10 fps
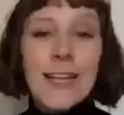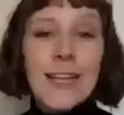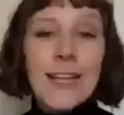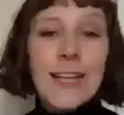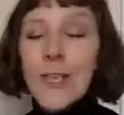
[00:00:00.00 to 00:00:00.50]

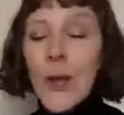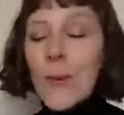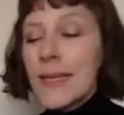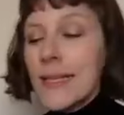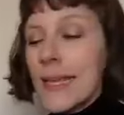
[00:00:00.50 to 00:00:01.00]
actually, no,
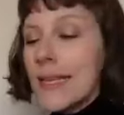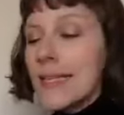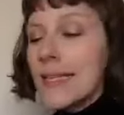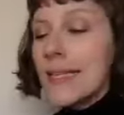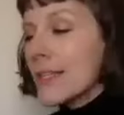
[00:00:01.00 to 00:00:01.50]
it's
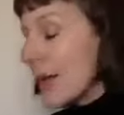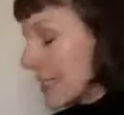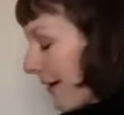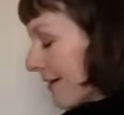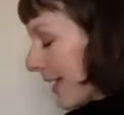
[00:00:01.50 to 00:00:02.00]

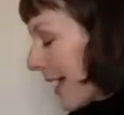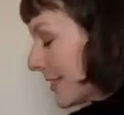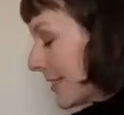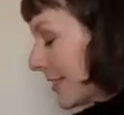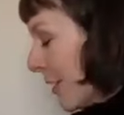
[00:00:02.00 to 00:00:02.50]

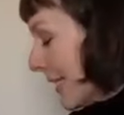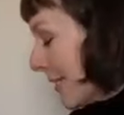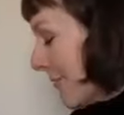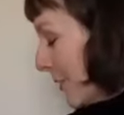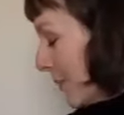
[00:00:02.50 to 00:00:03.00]
a nice
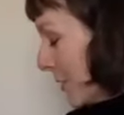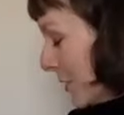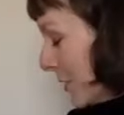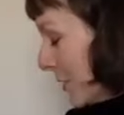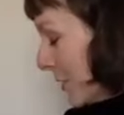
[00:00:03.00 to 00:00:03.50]
thing for them to
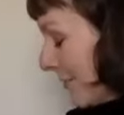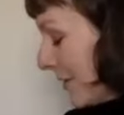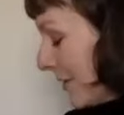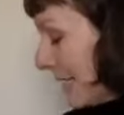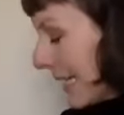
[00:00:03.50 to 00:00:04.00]
do,
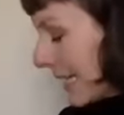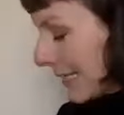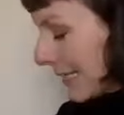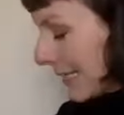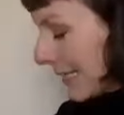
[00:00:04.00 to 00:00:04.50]
definitely.